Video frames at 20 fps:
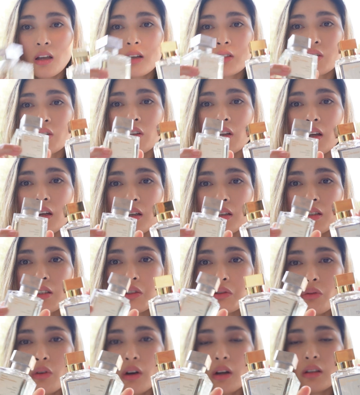So like
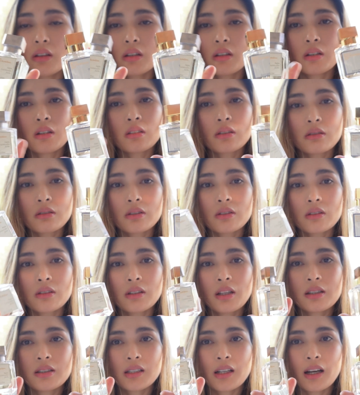this one,
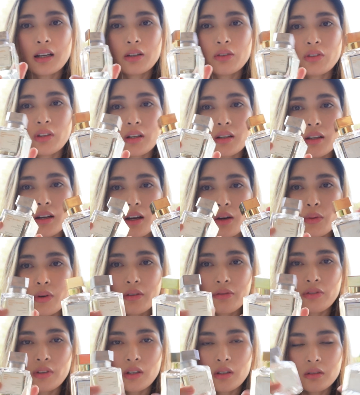that's kind of like how I
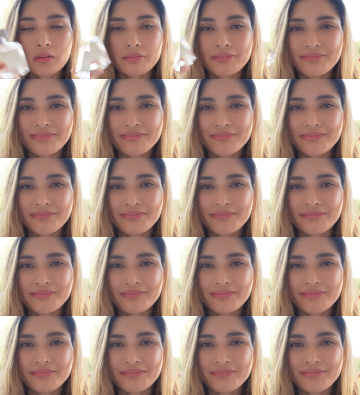feel.